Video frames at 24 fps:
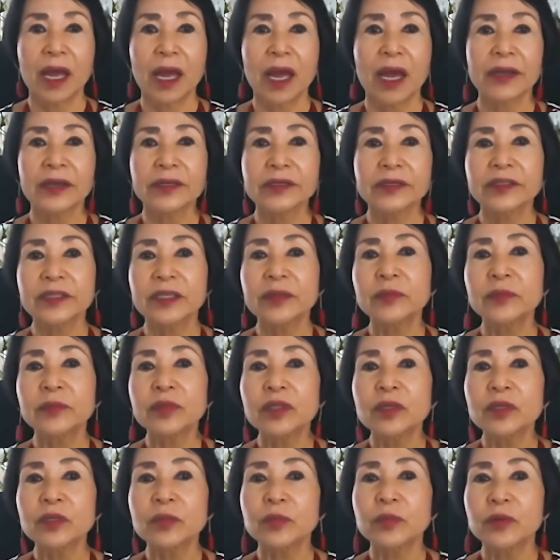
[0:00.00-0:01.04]
And a
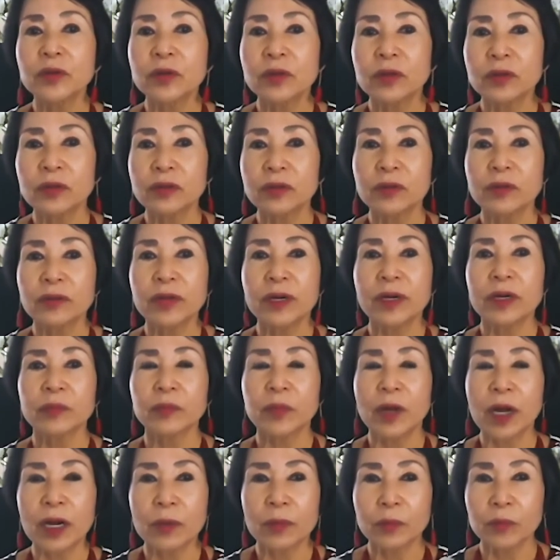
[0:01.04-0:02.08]
similar
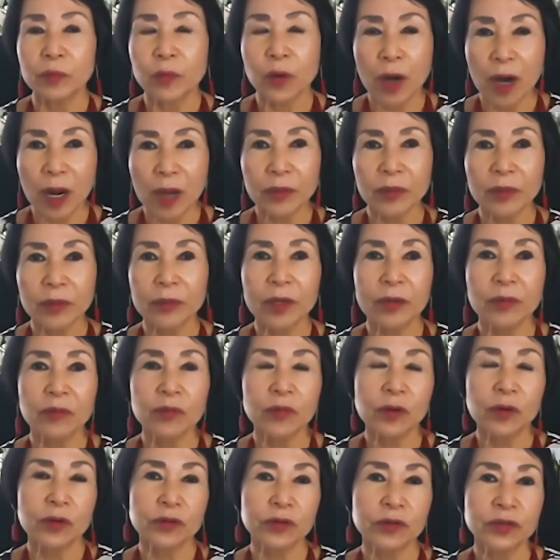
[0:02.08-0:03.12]
problem
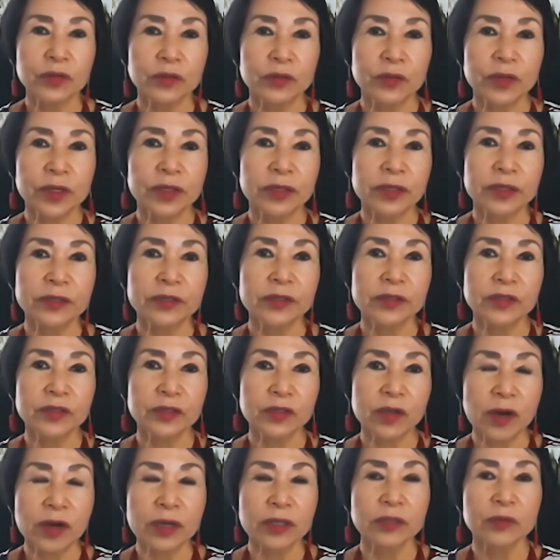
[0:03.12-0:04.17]
arose during the
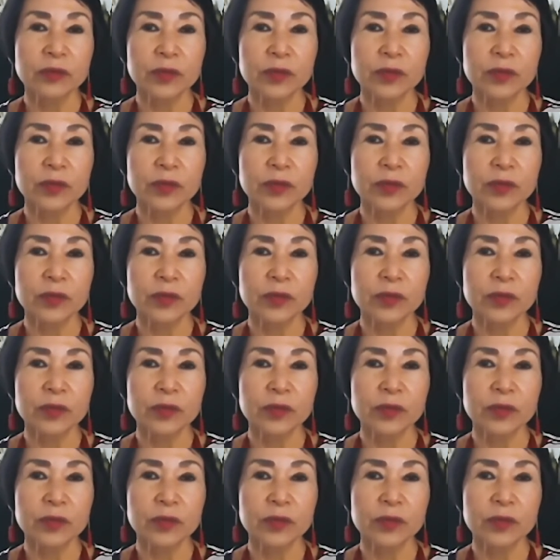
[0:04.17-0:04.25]
START,